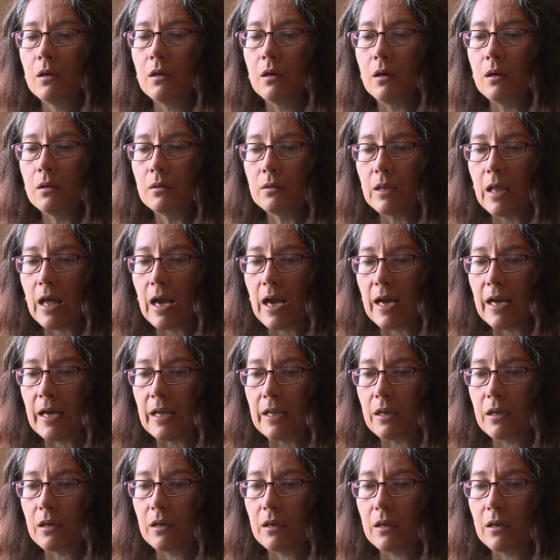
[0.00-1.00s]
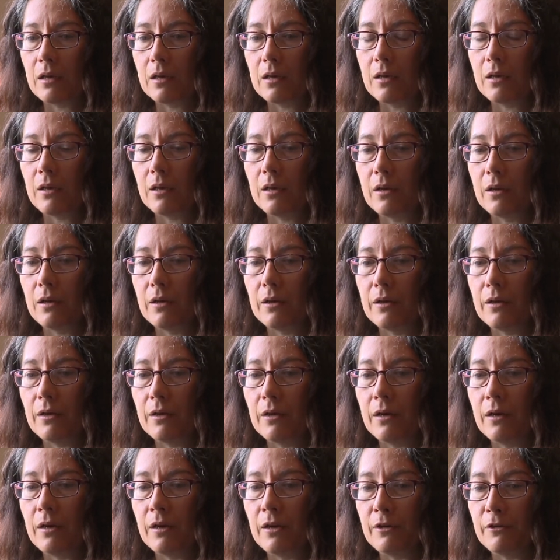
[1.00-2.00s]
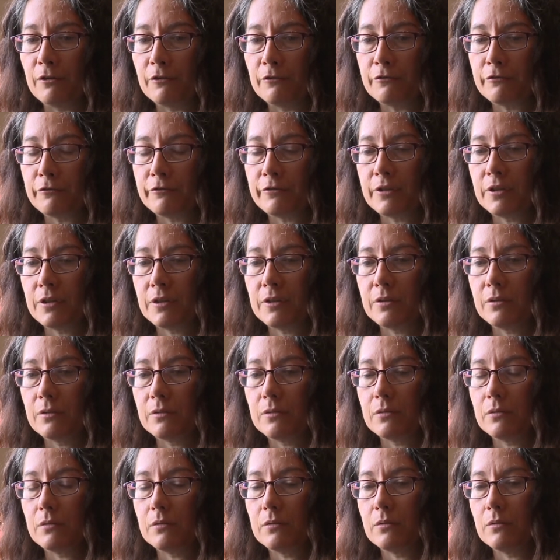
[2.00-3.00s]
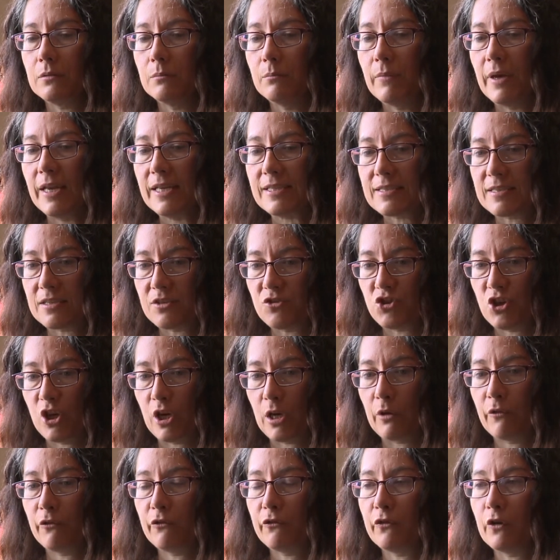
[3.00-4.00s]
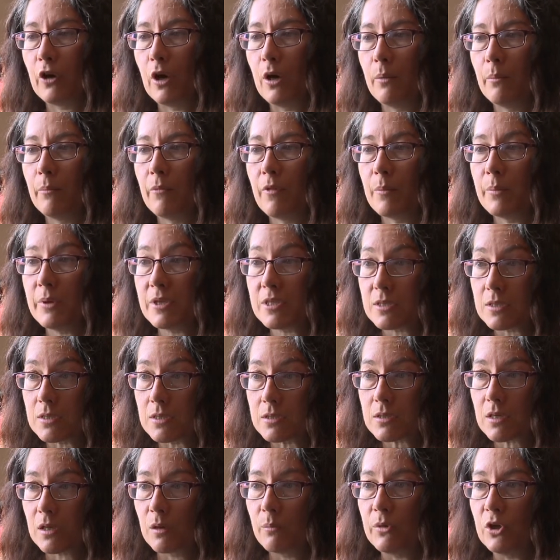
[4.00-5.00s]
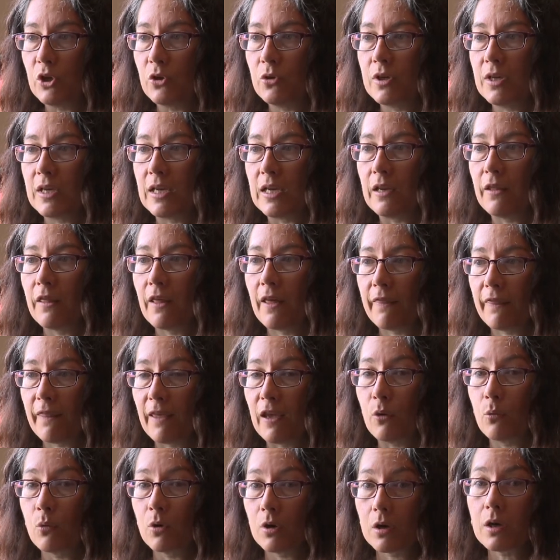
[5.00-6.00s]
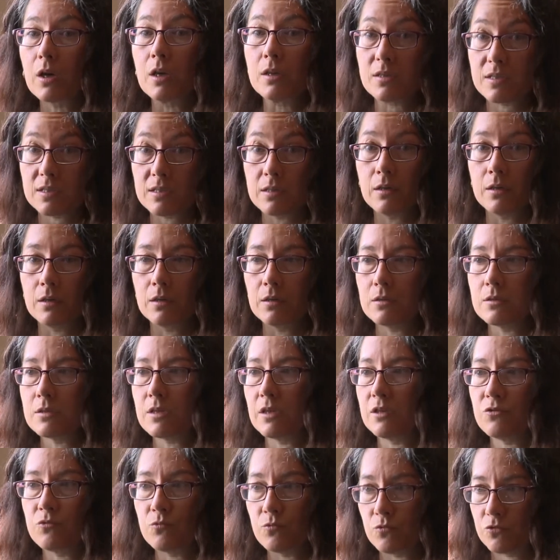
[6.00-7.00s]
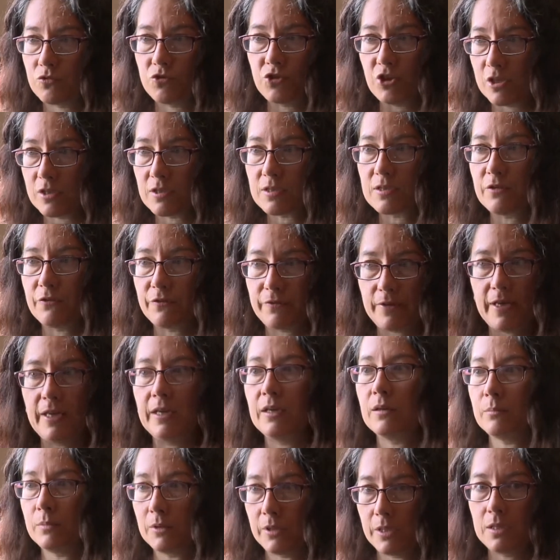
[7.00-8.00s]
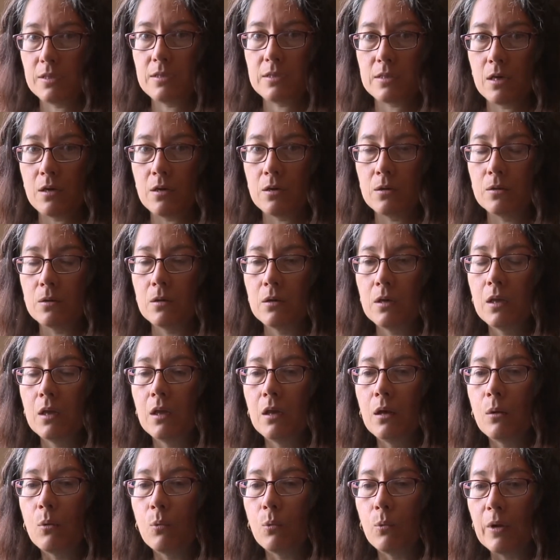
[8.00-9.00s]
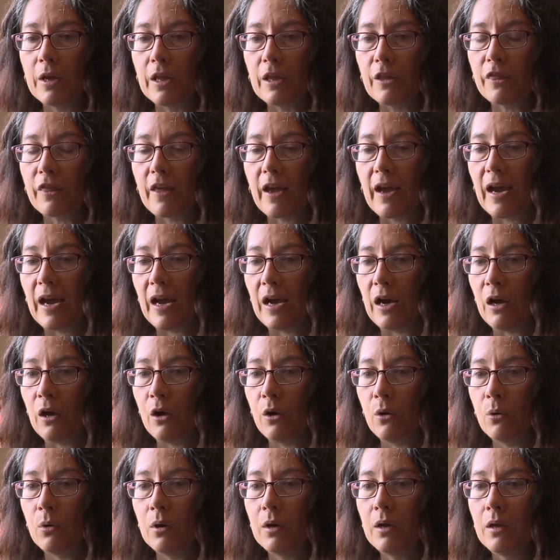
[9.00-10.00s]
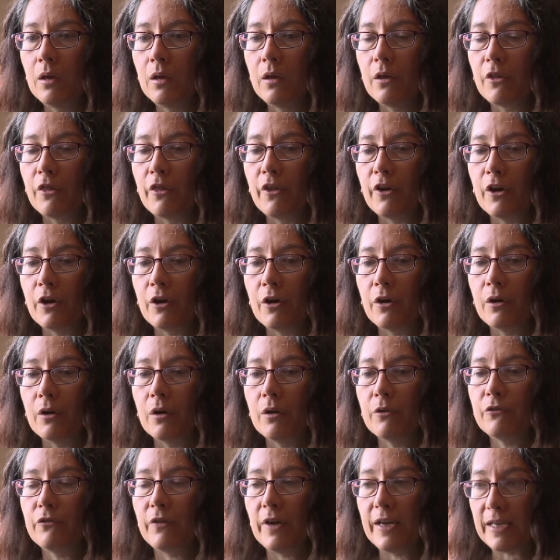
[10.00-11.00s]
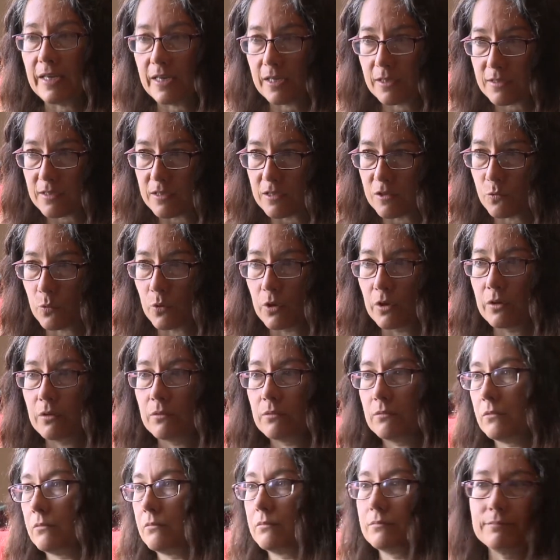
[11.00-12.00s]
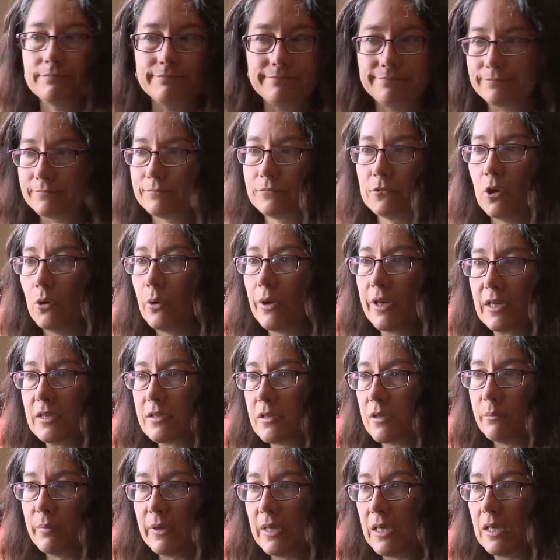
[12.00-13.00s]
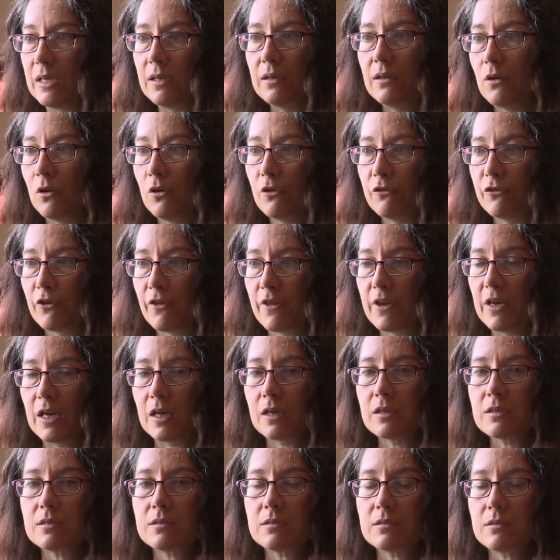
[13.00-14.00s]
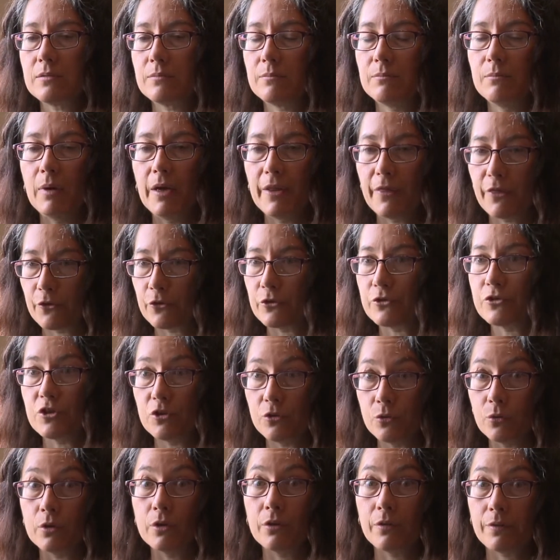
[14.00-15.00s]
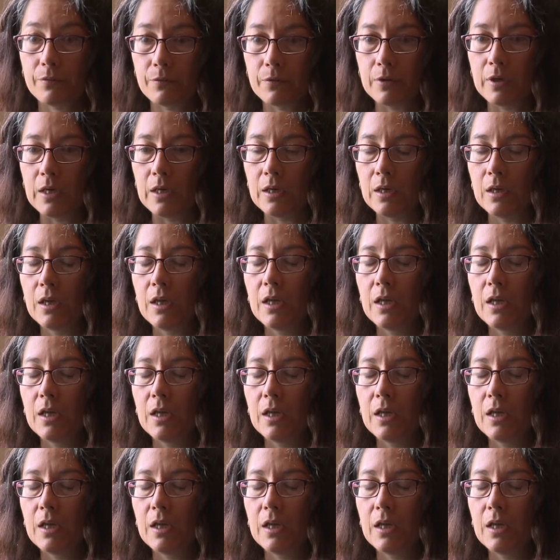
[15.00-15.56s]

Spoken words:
a lot of messaging from the business community that they were concerned, and justifiably so, with how their finances were going to be over the next month or 2 or 3.